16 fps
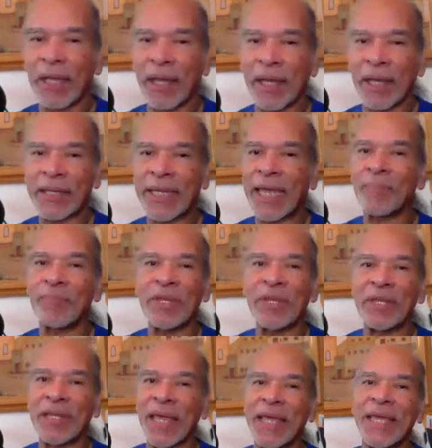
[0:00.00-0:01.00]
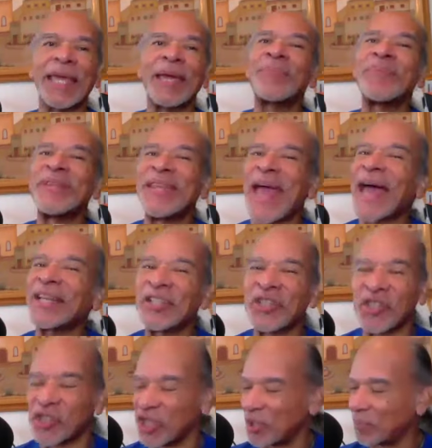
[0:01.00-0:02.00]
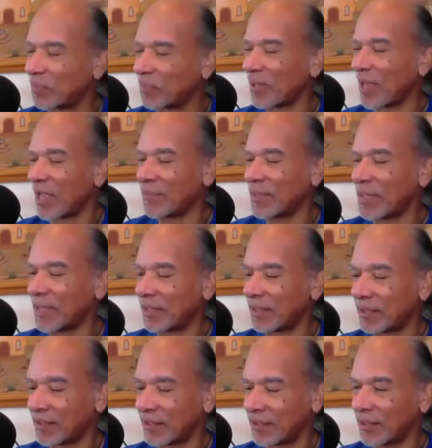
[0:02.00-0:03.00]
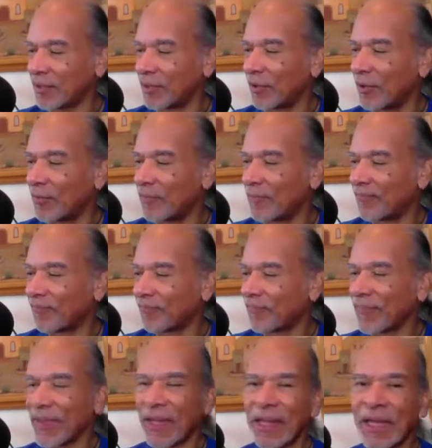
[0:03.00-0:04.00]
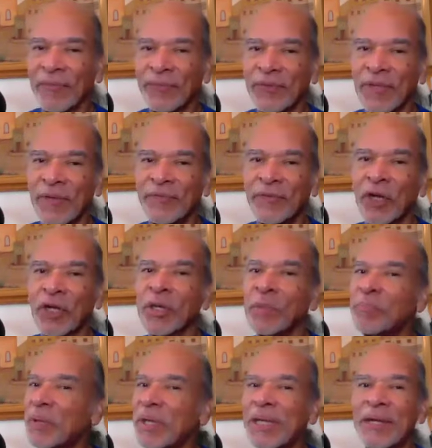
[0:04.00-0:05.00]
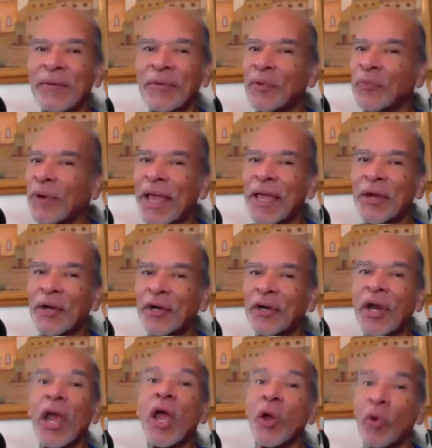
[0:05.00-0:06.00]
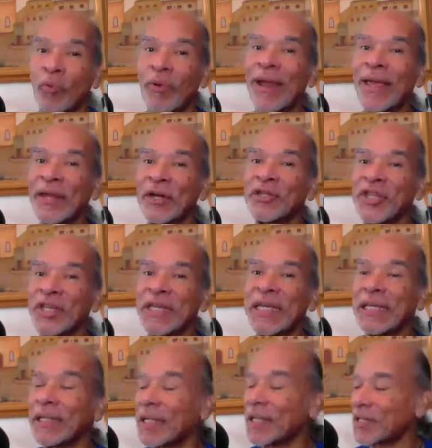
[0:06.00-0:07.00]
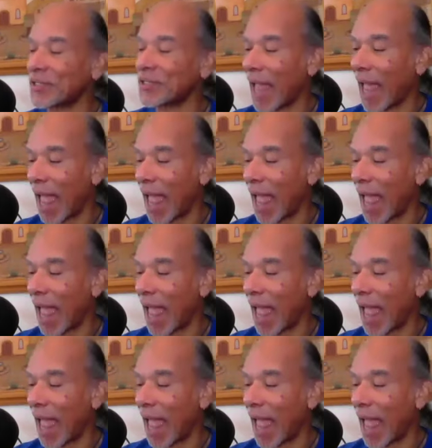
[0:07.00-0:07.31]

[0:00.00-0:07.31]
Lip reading: It can't be that cheap. I mean, you know, if they're competing with regular tequilas,